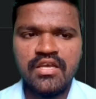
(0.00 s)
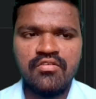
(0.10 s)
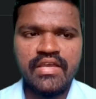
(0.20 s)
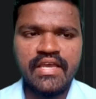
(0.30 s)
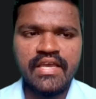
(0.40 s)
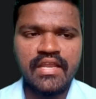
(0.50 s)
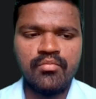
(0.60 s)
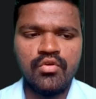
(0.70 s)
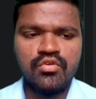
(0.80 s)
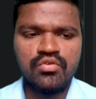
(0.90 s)
we can
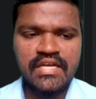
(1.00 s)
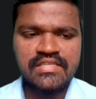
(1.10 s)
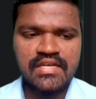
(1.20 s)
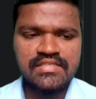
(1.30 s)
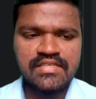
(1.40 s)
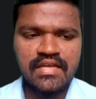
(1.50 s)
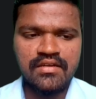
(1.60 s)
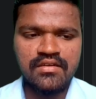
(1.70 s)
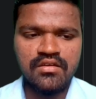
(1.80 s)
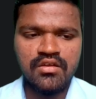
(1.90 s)
able to get the
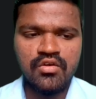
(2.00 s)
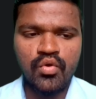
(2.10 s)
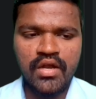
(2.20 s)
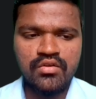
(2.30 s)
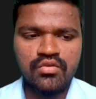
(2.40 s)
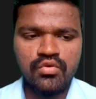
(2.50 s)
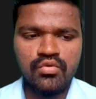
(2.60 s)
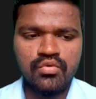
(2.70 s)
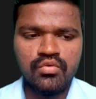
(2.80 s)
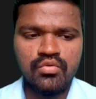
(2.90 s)
result 1,
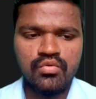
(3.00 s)
2,